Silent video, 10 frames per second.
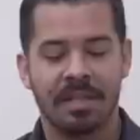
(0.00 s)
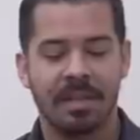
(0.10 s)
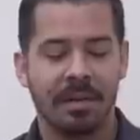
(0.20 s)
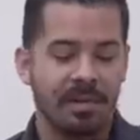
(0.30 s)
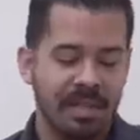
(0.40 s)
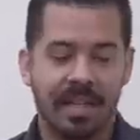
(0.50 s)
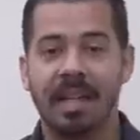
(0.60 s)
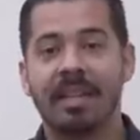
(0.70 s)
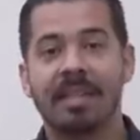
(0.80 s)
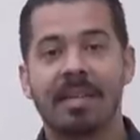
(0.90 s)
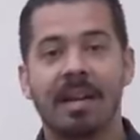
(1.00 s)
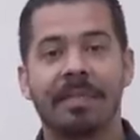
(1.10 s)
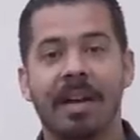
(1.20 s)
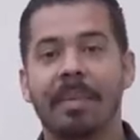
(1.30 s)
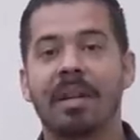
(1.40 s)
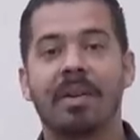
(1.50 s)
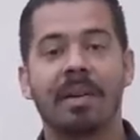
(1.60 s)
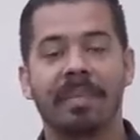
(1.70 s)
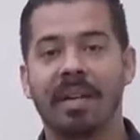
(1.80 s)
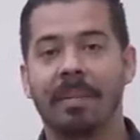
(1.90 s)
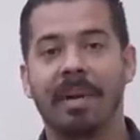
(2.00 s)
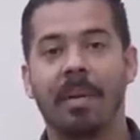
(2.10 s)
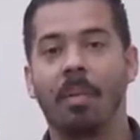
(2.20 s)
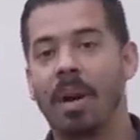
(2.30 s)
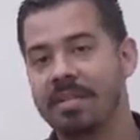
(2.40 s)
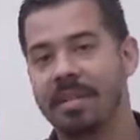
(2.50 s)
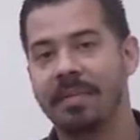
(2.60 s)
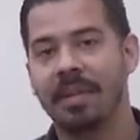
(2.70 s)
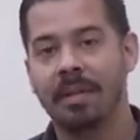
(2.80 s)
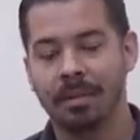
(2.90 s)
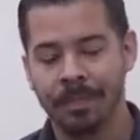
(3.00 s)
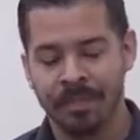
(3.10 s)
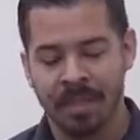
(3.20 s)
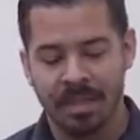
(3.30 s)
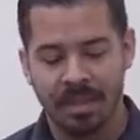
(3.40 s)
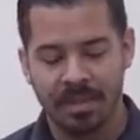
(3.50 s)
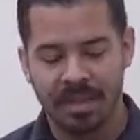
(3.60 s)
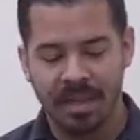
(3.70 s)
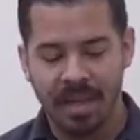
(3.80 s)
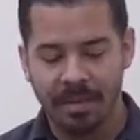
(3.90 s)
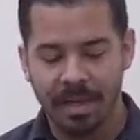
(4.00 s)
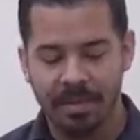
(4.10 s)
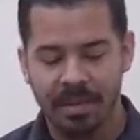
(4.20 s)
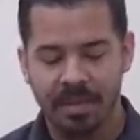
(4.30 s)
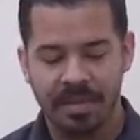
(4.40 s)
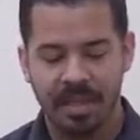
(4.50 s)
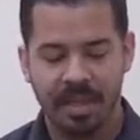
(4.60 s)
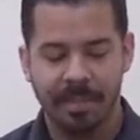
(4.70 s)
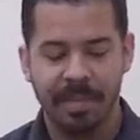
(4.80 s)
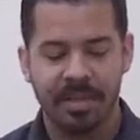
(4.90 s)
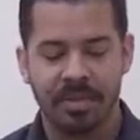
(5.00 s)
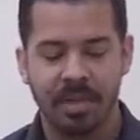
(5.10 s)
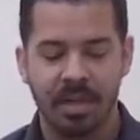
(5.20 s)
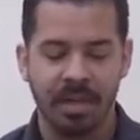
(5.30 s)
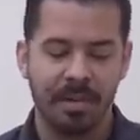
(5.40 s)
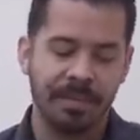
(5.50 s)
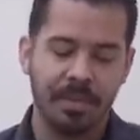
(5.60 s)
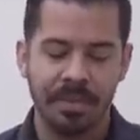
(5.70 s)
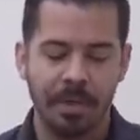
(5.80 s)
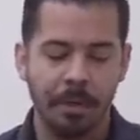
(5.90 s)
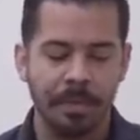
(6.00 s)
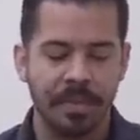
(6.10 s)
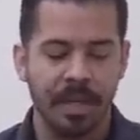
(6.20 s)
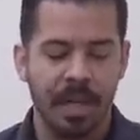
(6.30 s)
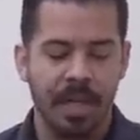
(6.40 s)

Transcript: So to kick this off, I'm going to go ahead and begin by washing the vehicle. So today I'm going to be using a mixture of two soaps